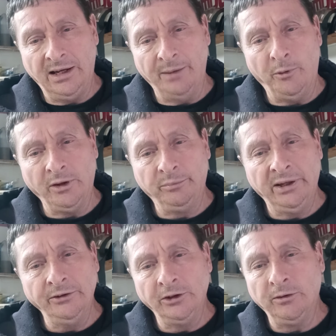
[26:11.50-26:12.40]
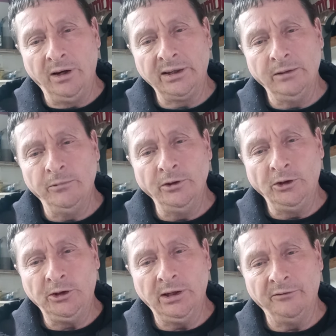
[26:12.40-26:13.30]
I bought a brand new truck and it
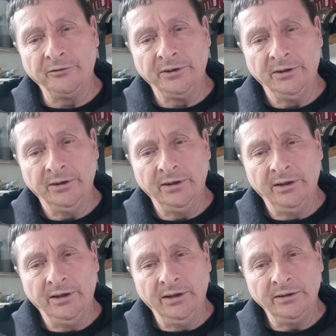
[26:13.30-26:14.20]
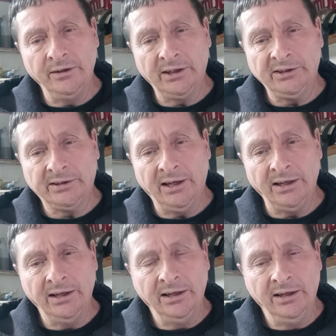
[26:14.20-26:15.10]
wouldn't shift the next day.